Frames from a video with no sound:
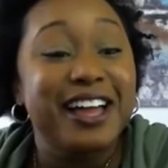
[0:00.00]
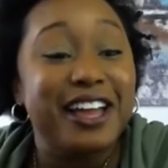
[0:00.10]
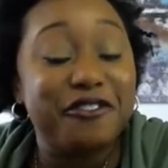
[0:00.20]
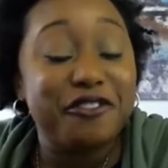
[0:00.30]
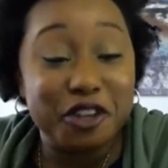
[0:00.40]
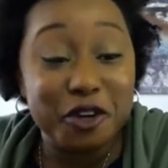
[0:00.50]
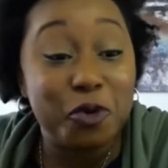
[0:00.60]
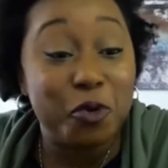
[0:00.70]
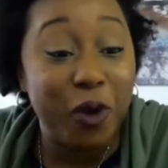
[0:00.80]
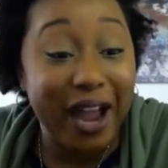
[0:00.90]
If
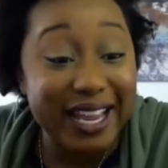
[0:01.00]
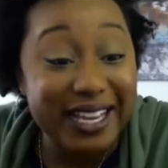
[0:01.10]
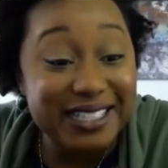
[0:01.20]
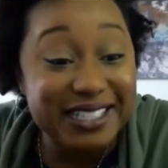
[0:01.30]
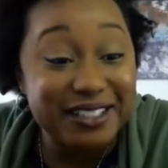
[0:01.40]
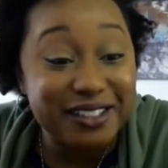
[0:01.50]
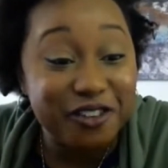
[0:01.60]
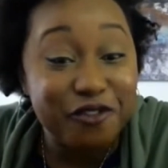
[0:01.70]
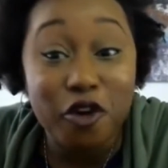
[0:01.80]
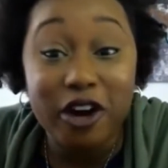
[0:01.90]
you wait
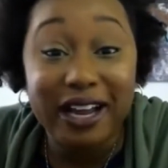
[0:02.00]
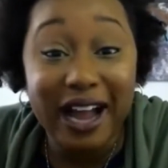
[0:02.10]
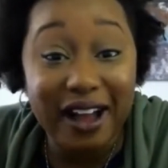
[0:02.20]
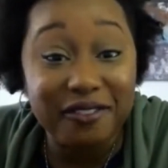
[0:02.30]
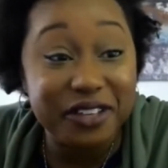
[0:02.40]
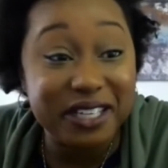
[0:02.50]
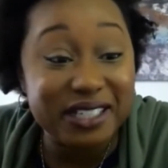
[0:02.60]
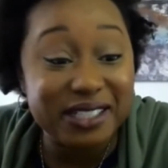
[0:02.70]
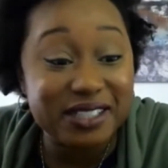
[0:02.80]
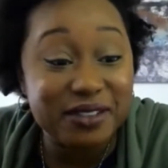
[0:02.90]
for
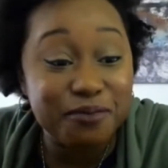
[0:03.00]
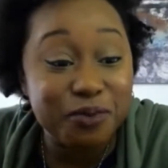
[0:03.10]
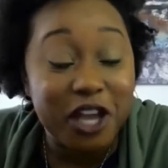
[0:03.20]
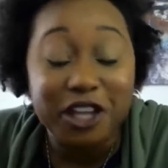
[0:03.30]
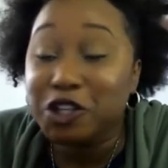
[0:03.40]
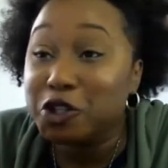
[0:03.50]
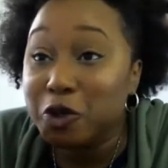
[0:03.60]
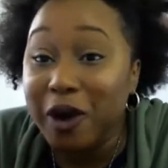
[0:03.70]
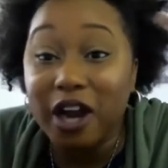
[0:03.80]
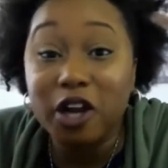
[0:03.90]
confidence,
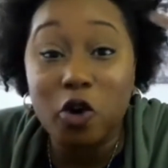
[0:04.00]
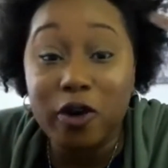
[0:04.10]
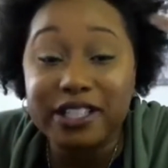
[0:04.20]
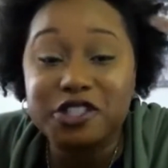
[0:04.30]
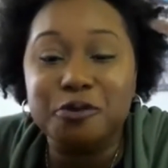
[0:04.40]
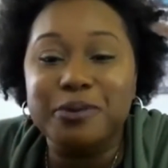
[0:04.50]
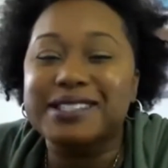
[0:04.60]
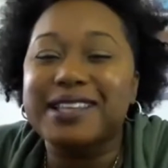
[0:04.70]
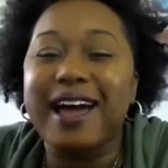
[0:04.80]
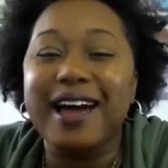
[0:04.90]
you are going to miss
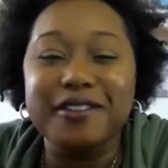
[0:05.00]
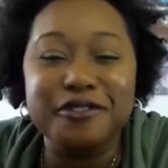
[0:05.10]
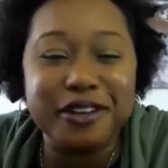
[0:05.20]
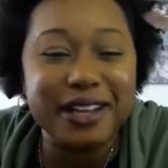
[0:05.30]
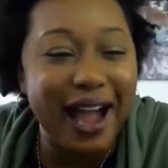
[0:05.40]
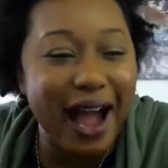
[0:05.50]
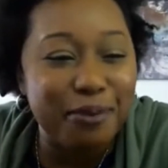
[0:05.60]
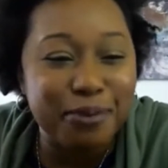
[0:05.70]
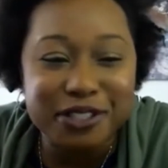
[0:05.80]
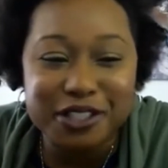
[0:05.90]
every
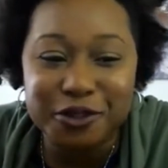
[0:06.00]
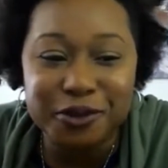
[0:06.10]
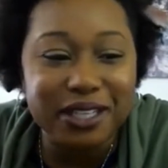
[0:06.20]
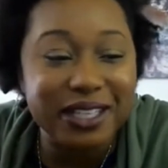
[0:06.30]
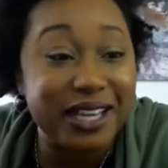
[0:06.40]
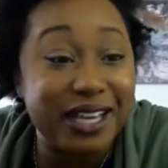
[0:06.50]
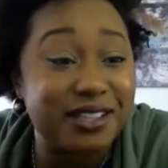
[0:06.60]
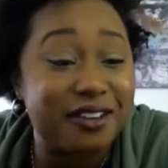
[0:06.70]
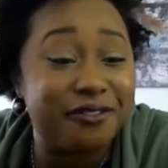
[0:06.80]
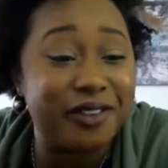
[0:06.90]
opportunity that's
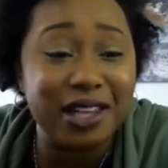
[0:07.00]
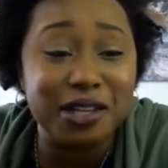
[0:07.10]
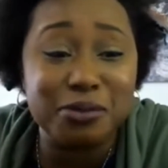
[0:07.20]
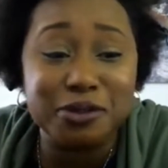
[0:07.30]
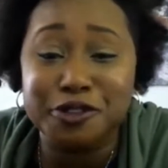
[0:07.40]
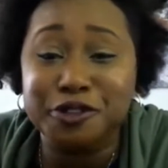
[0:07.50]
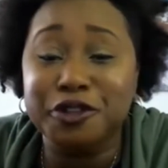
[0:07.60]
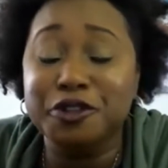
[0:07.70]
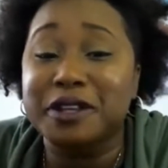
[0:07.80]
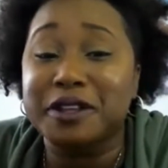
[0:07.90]
available to
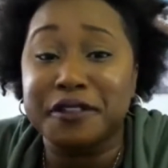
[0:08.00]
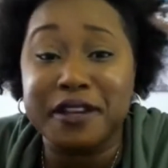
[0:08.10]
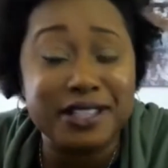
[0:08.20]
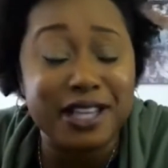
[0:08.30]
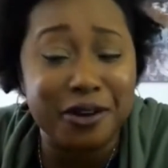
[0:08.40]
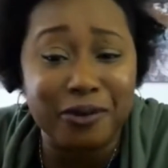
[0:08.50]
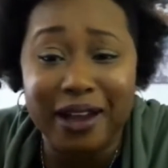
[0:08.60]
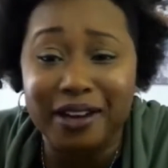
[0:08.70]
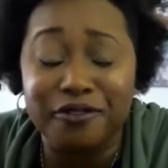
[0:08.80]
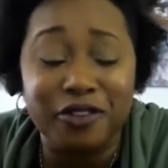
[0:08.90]
you, the things that are right
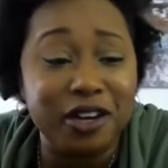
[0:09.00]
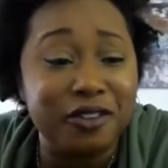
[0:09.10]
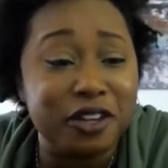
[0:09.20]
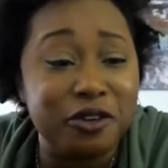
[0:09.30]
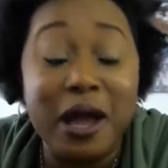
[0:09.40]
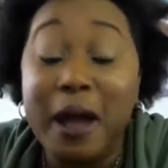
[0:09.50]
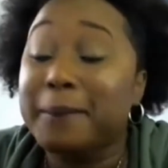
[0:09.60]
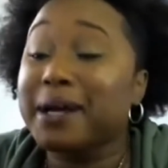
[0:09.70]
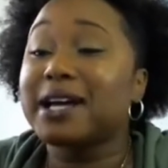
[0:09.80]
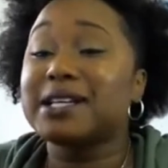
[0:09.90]
in front of you,
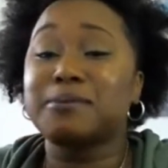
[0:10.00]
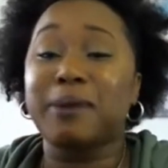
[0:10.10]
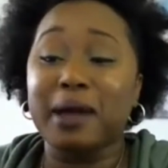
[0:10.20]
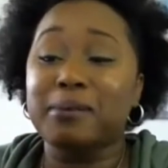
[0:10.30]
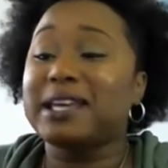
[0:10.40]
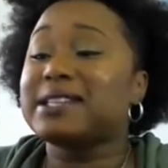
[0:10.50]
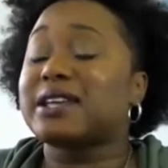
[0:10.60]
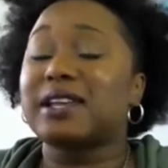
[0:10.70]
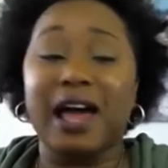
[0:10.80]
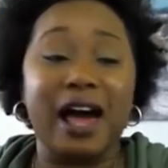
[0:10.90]
because baby, it's a
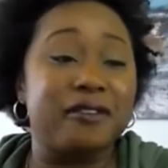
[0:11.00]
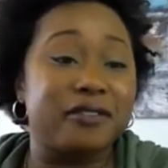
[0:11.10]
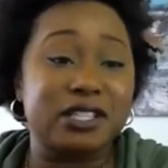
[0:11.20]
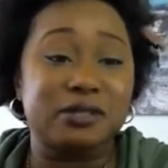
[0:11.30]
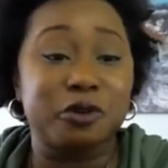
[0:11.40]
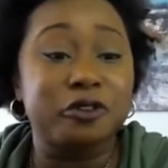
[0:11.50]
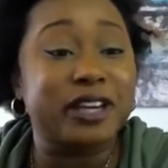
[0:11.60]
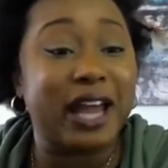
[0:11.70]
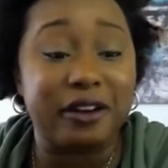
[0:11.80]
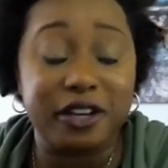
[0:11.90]
lot of us moving
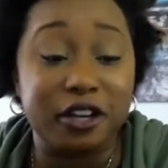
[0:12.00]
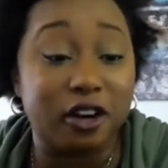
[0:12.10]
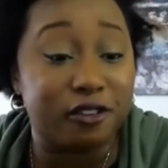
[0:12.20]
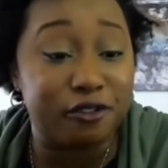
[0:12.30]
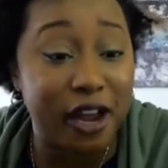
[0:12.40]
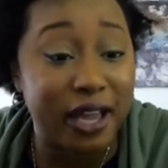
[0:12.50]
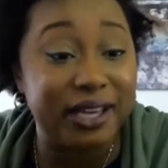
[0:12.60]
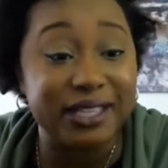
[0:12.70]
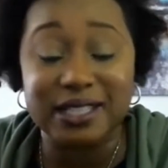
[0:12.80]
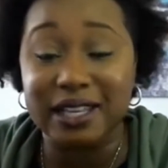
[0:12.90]
out here afraid.
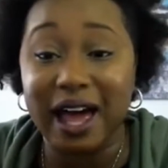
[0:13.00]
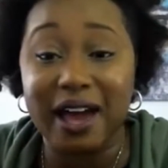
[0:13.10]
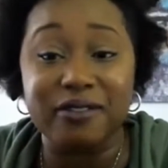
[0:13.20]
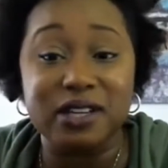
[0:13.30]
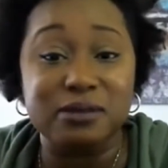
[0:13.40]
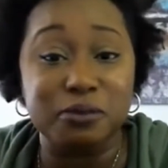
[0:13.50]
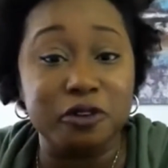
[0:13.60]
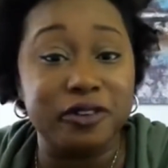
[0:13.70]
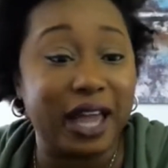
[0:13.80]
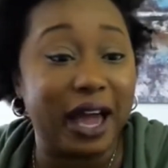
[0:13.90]
It's a lot of us
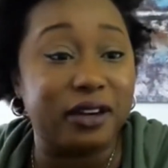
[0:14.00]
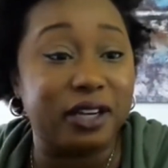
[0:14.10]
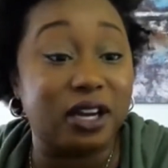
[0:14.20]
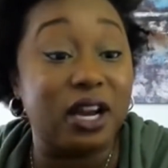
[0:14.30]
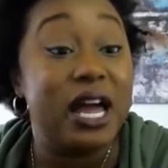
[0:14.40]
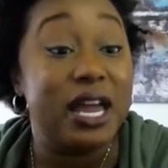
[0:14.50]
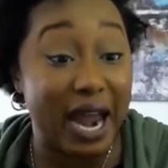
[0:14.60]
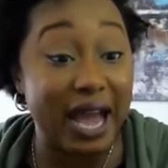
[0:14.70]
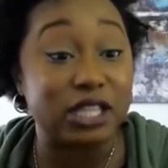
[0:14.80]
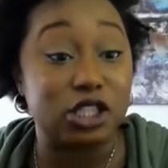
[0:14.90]
moving out here
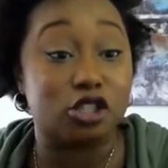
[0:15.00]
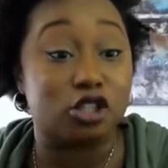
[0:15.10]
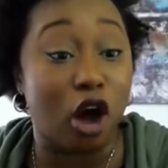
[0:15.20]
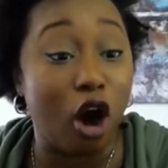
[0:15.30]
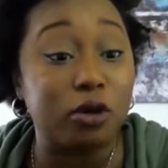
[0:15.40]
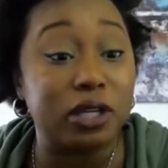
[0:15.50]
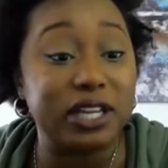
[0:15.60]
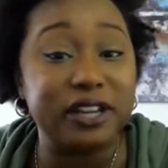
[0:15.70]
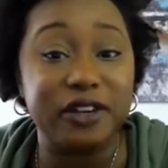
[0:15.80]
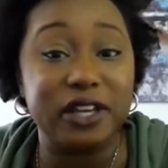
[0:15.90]
not
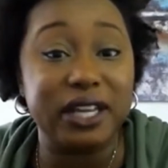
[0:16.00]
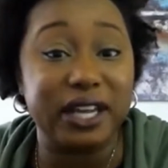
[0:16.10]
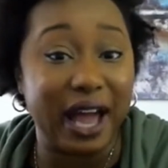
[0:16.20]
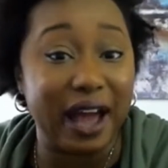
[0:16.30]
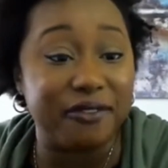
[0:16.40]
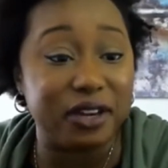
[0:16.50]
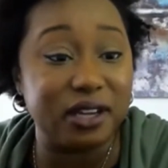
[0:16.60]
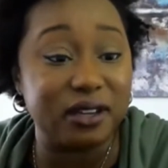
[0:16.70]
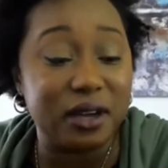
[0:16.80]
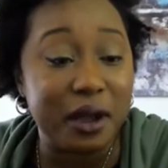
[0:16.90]
totally feeling confident,
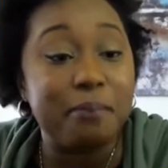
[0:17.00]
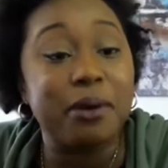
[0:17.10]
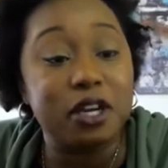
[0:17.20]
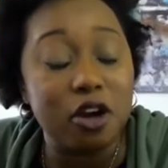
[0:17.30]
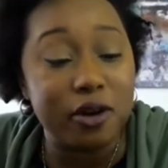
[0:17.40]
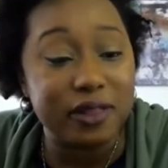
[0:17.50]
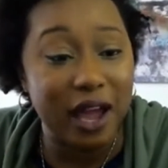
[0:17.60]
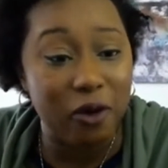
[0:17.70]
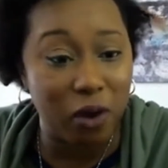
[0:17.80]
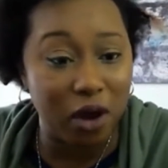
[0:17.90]
but knowing
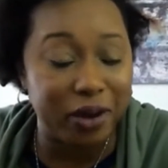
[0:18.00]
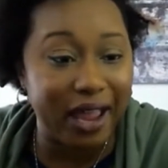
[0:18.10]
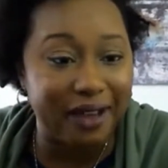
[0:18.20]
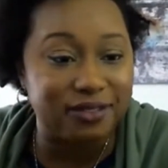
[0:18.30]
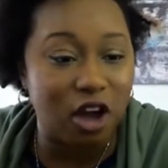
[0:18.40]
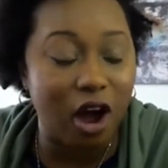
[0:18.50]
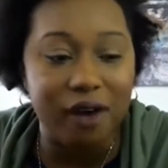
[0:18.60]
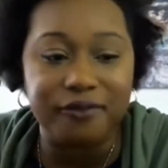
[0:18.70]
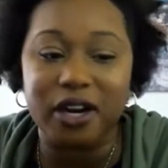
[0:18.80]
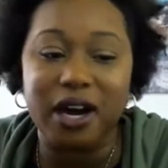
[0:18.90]
that what we have to
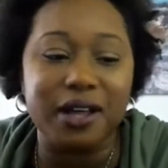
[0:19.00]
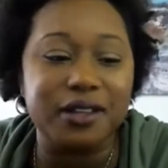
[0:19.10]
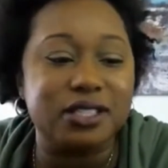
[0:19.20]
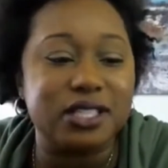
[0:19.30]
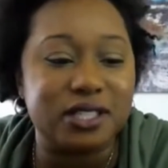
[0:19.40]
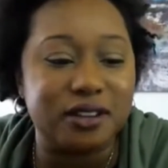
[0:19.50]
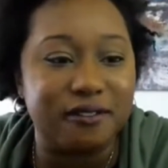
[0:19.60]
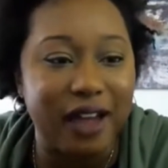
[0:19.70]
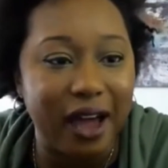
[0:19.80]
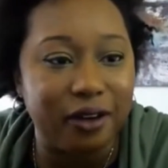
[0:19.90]
offer others is of
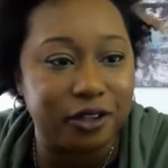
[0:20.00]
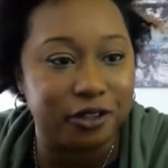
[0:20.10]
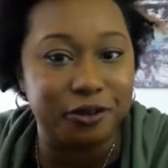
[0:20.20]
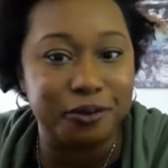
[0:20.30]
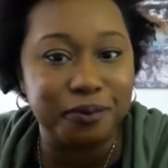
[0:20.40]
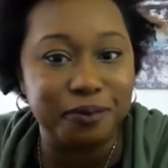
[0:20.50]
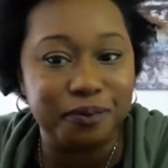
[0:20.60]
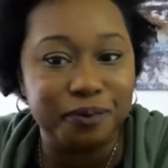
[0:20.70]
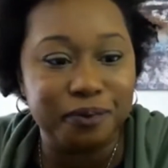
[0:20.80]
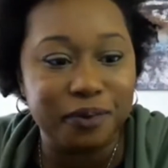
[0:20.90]
value.
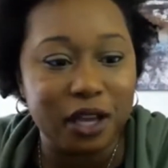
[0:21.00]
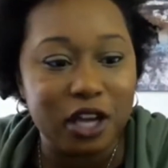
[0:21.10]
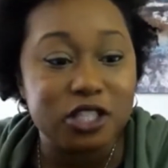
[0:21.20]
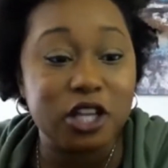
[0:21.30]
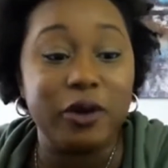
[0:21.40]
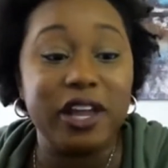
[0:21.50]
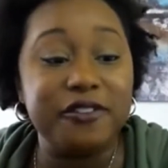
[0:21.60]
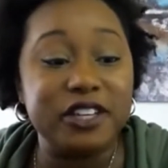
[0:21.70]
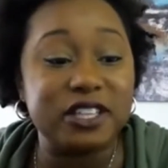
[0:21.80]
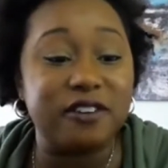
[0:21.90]
So if
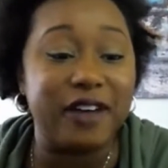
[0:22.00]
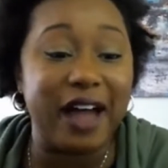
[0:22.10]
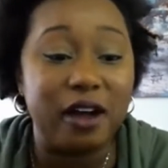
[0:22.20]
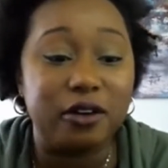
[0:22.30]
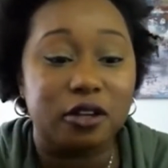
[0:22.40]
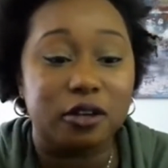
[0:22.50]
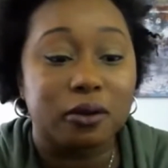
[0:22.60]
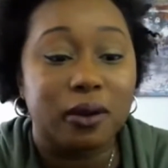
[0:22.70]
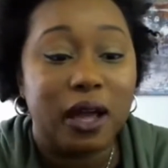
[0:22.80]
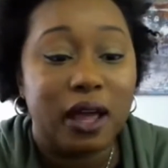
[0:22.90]
it's a
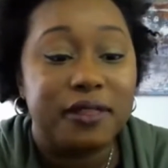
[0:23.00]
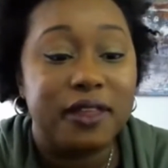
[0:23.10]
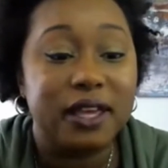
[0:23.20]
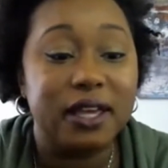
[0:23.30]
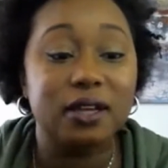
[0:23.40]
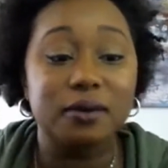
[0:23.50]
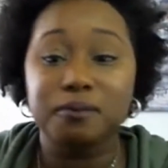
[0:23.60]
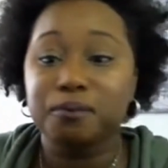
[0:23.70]
value, then